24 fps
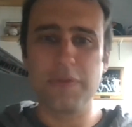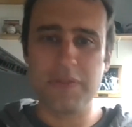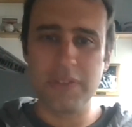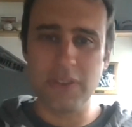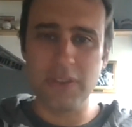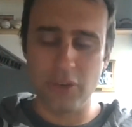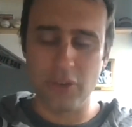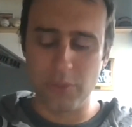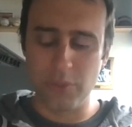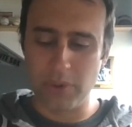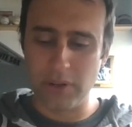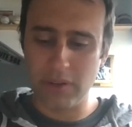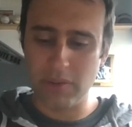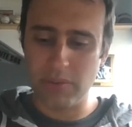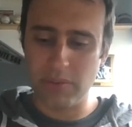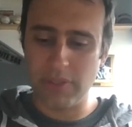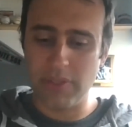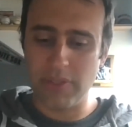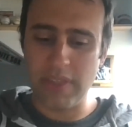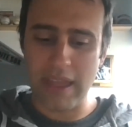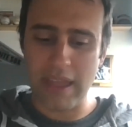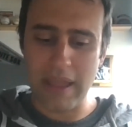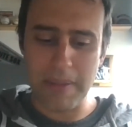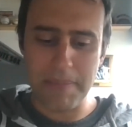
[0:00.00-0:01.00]
field work with
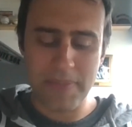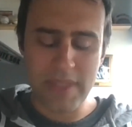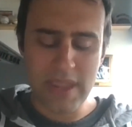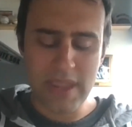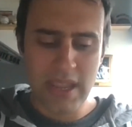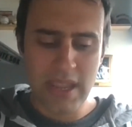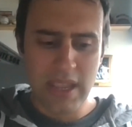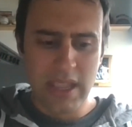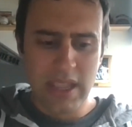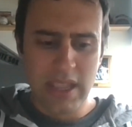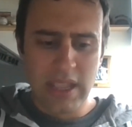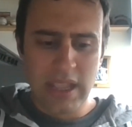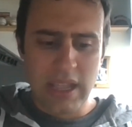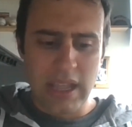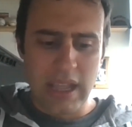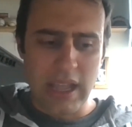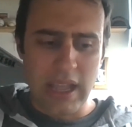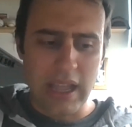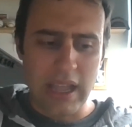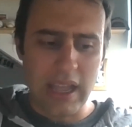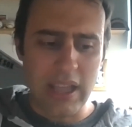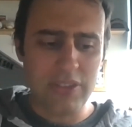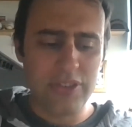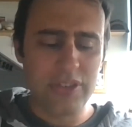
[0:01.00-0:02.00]
them.